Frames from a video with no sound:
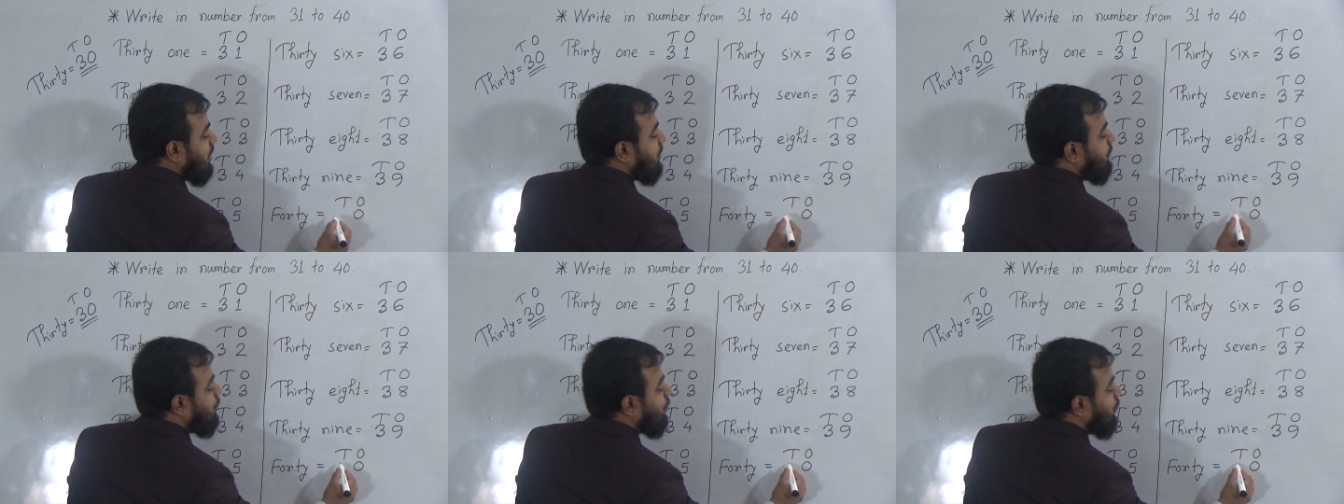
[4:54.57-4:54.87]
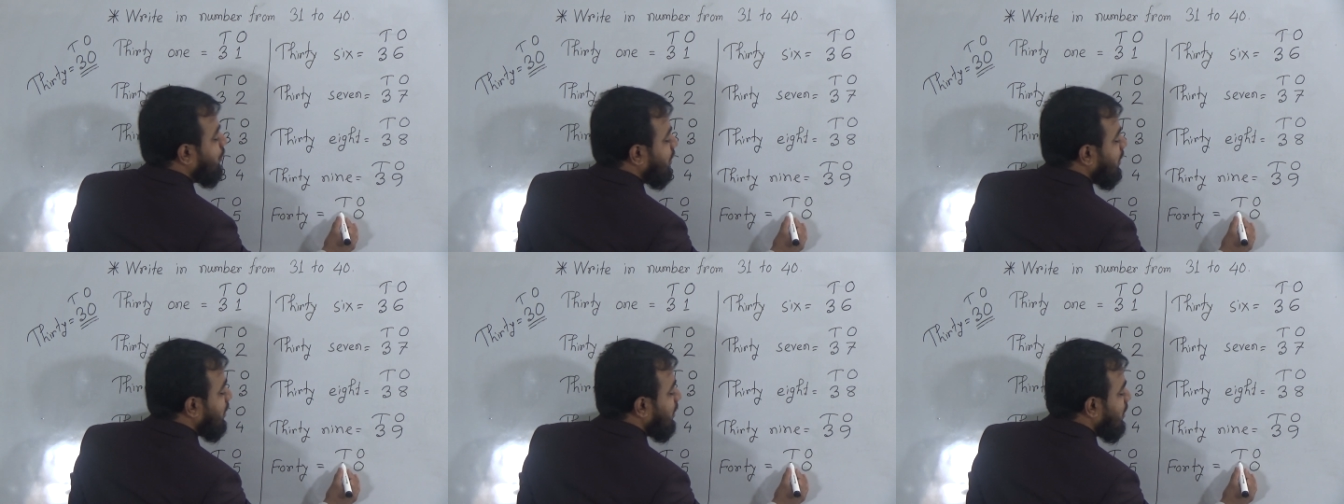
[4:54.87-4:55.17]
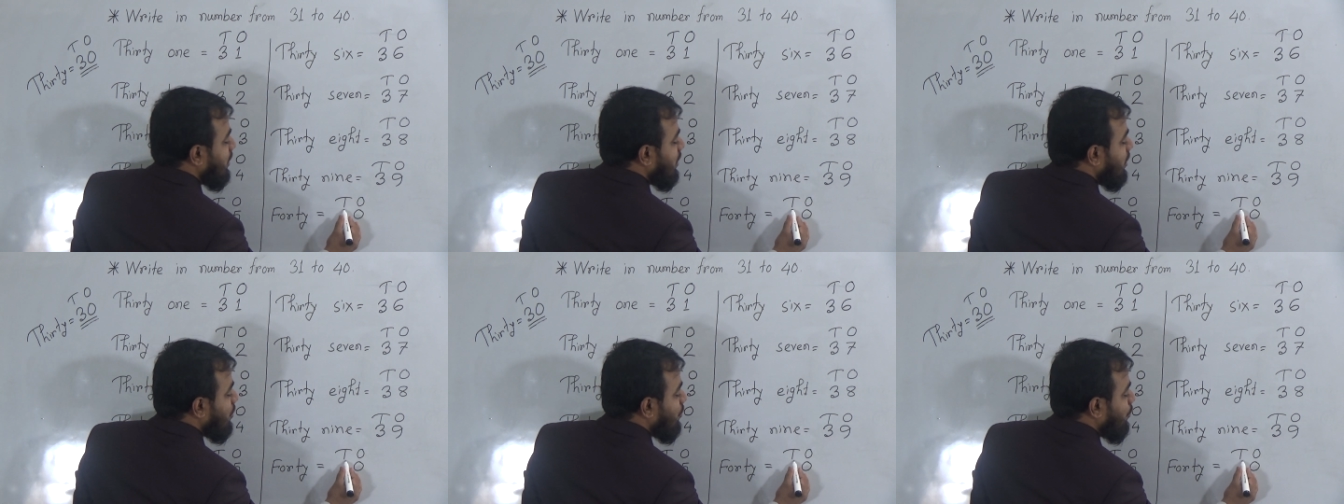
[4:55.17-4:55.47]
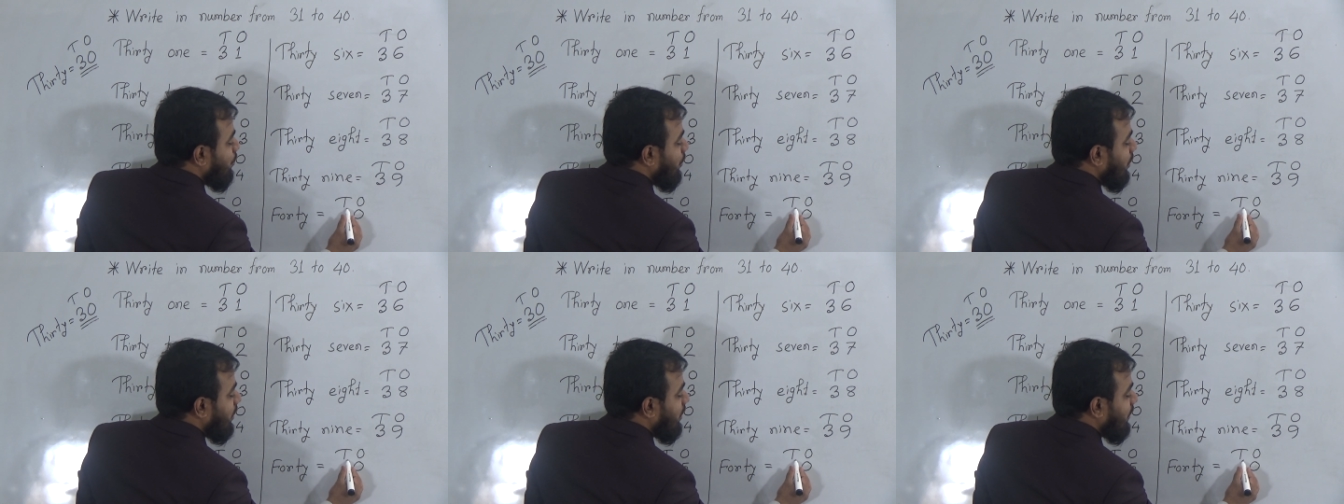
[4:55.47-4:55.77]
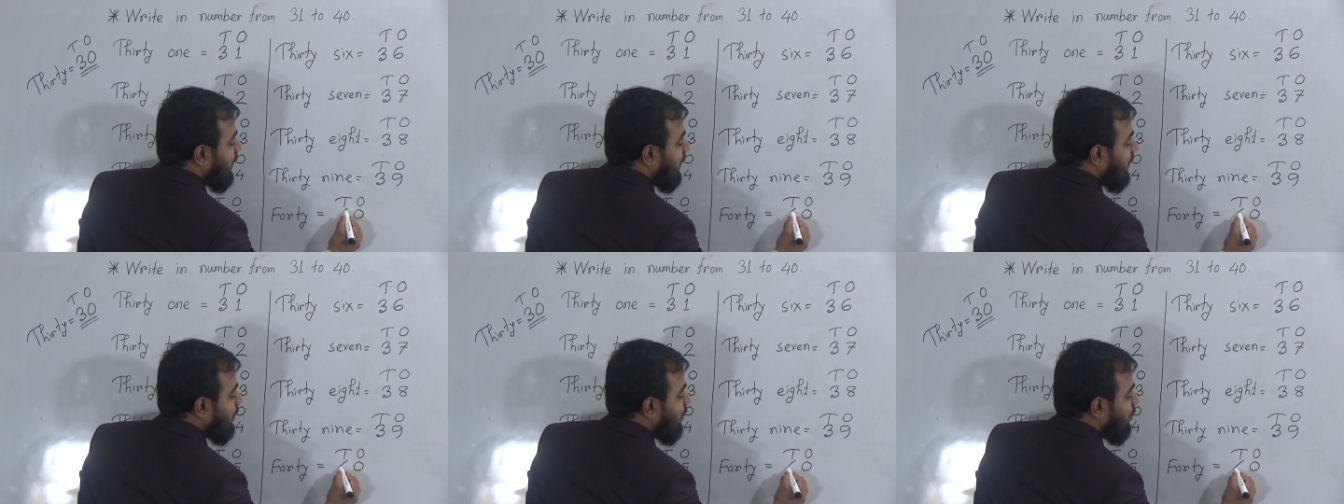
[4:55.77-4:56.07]
In 40 we will
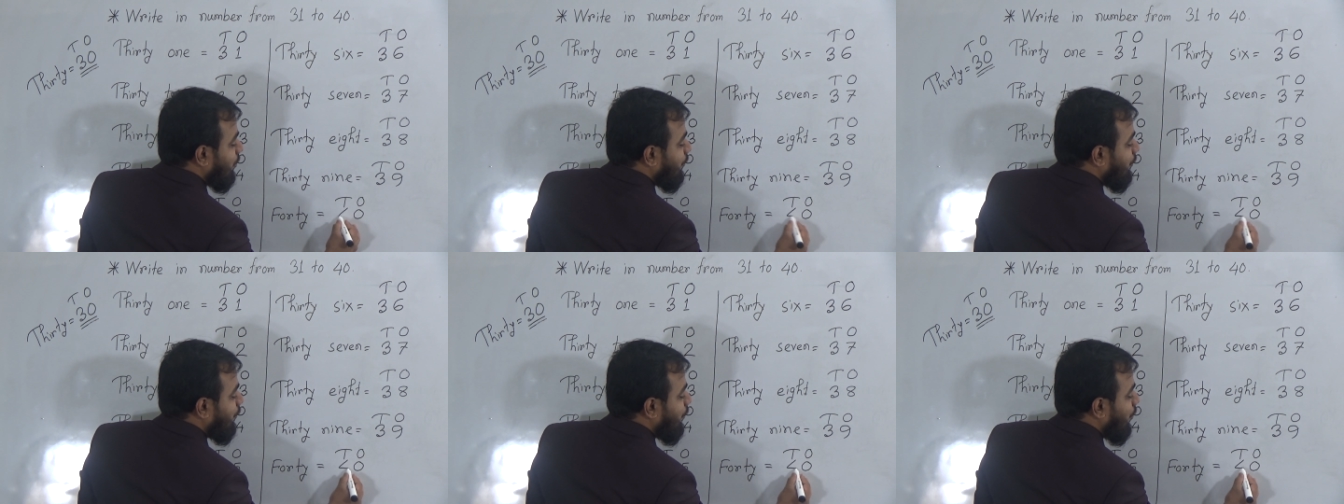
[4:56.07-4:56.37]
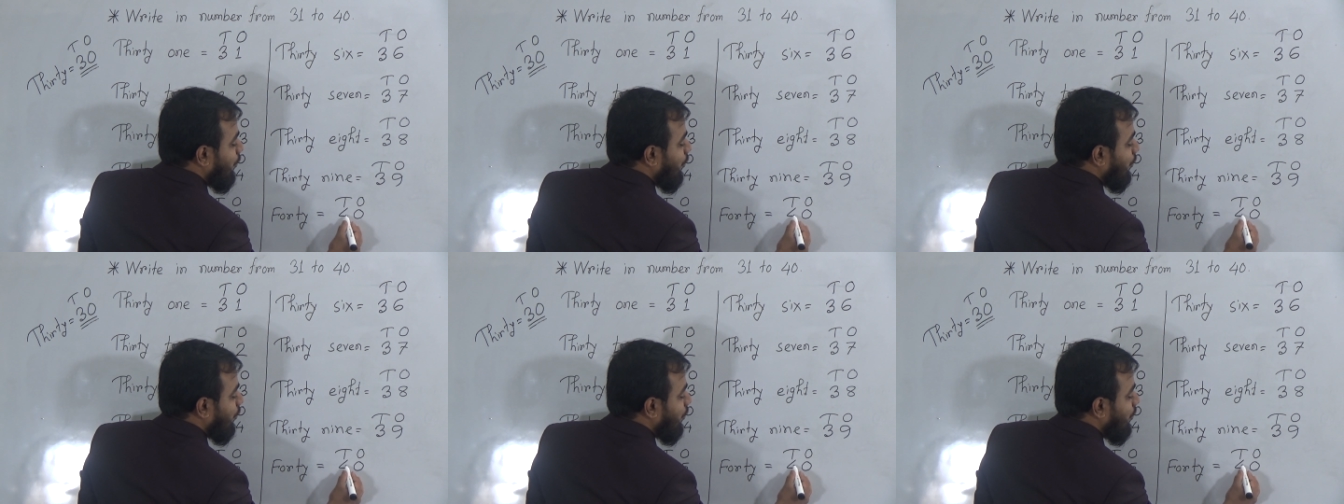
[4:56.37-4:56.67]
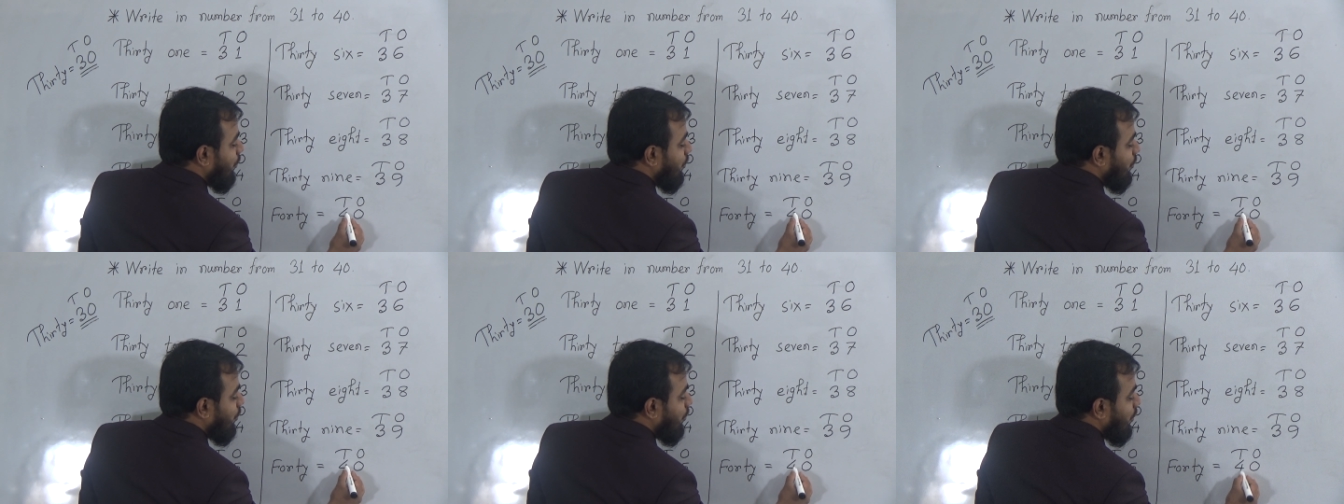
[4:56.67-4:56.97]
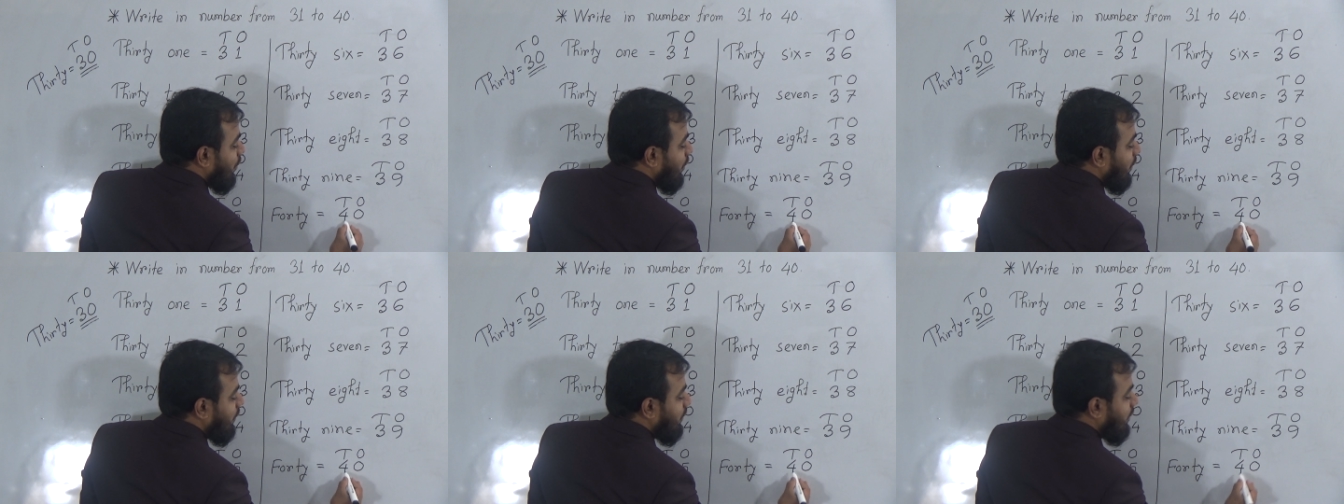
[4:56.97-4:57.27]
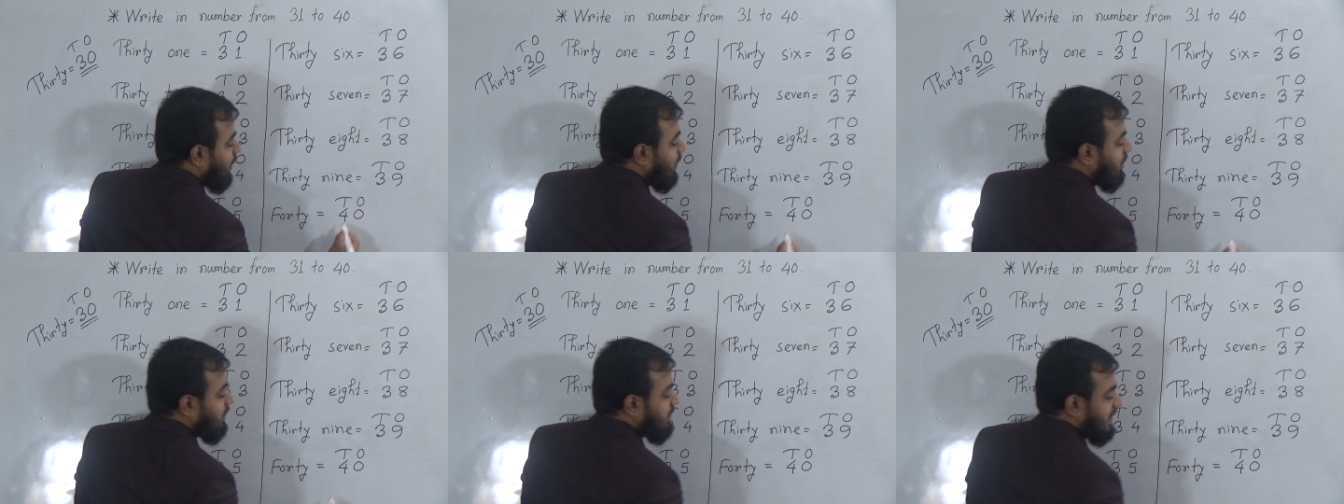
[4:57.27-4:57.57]
write down 4 in
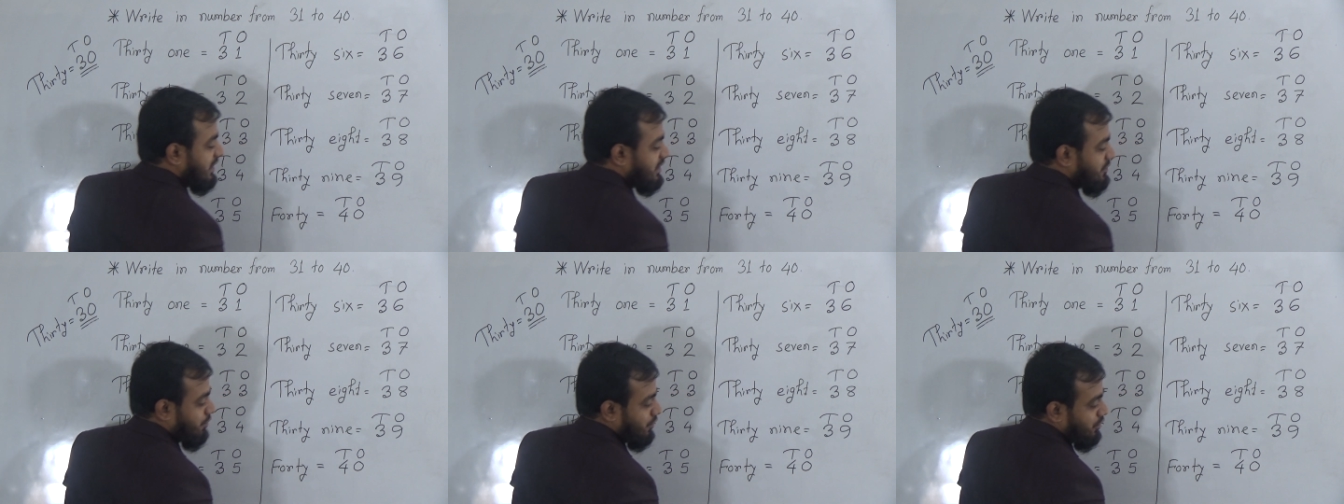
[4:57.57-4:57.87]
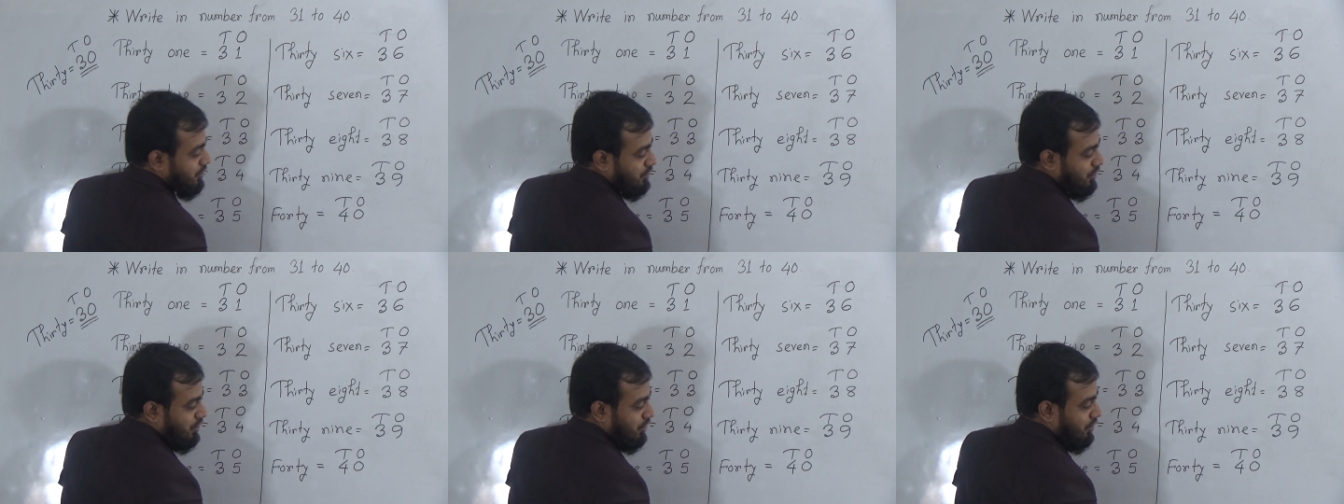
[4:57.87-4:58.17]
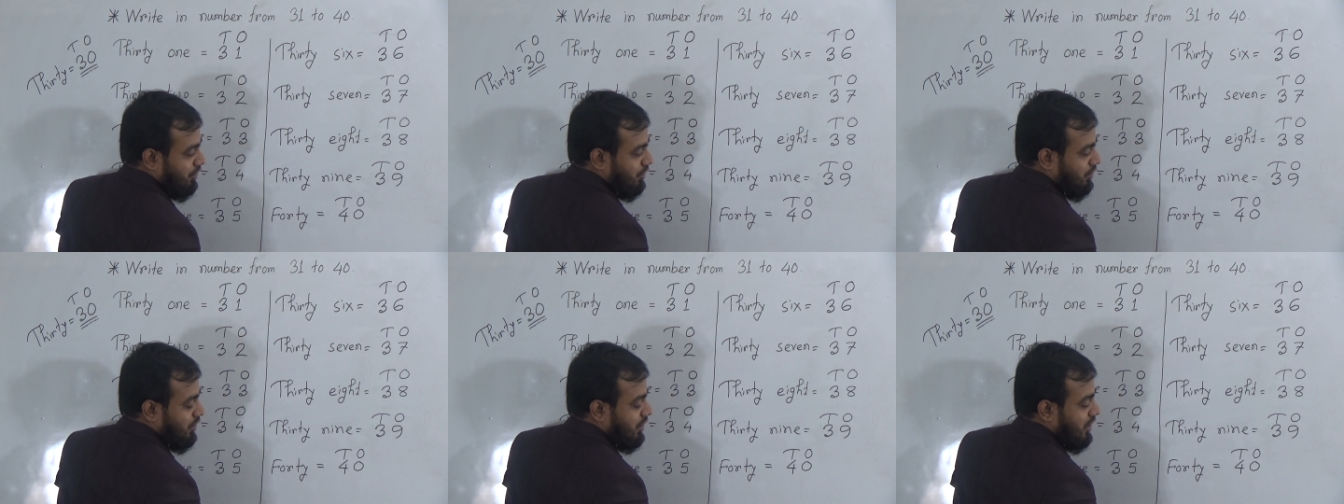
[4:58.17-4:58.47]
the tens position.